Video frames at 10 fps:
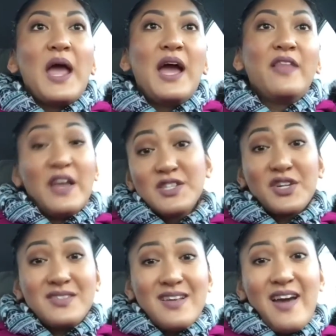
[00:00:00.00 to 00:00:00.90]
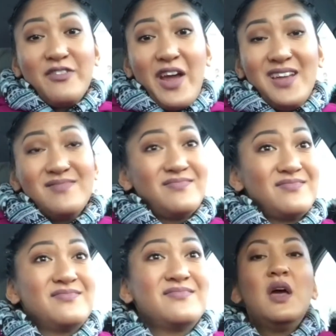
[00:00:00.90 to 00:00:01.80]
and that's a good sign, right?
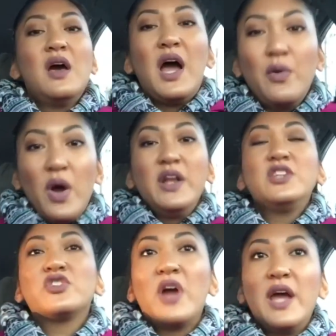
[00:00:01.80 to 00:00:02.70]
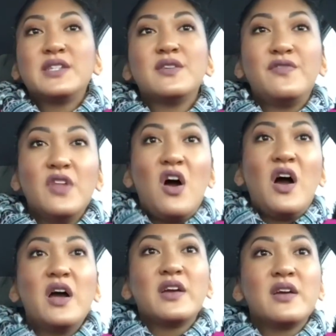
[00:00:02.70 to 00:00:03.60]
I want to try to
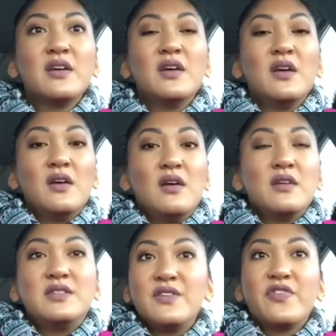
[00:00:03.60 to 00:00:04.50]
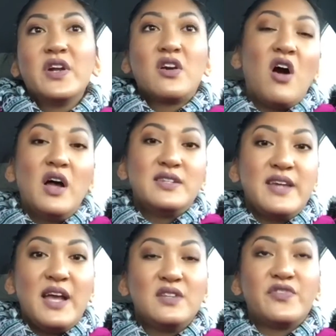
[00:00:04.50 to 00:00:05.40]
vlog different
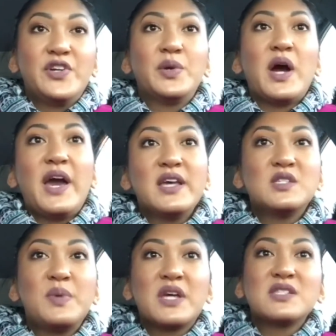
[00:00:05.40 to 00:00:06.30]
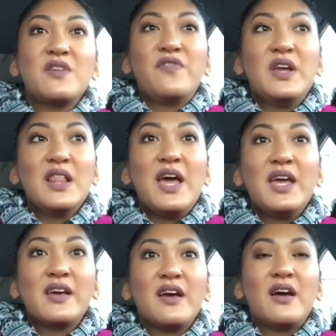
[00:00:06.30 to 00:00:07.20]
content for you guys because I feel
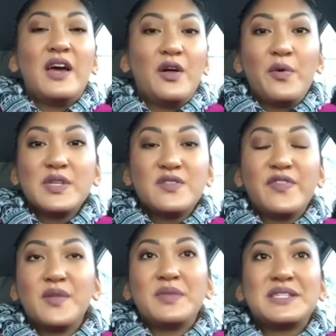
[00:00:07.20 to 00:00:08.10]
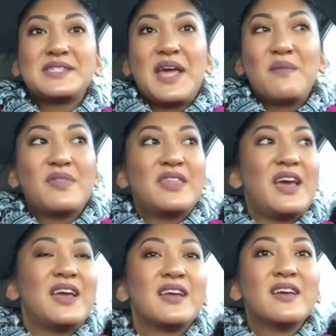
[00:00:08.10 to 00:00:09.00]
like I always film the same
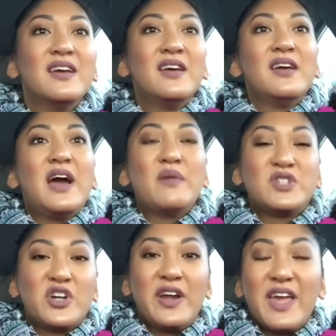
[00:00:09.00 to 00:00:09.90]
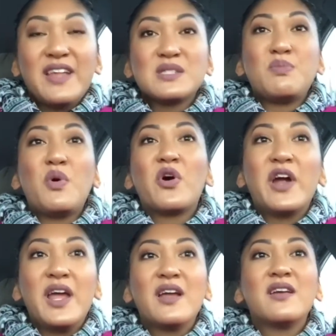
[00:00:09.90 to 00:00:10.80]
thing. I'm sure it gets
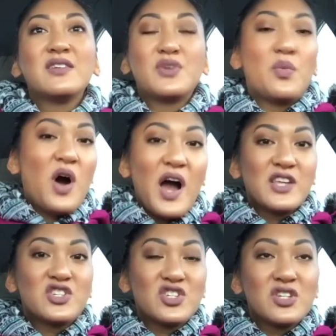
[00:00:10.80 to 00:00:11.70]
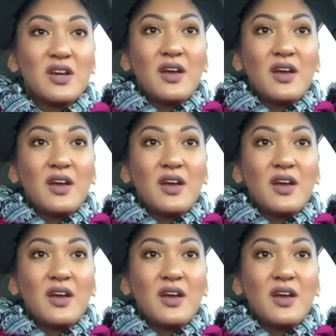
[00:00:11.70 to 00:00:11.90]
boring to watch,